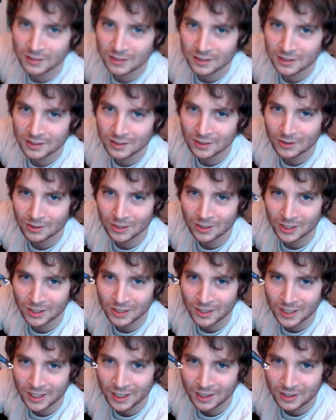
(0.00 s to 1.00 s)
going on,
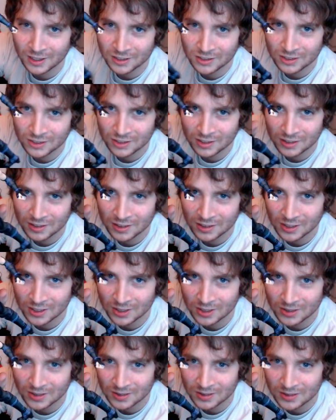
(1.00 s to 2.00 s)
headless,
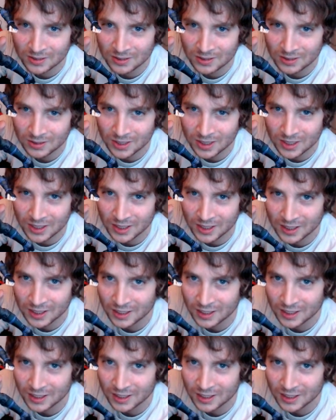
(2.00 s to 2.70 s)
way in there.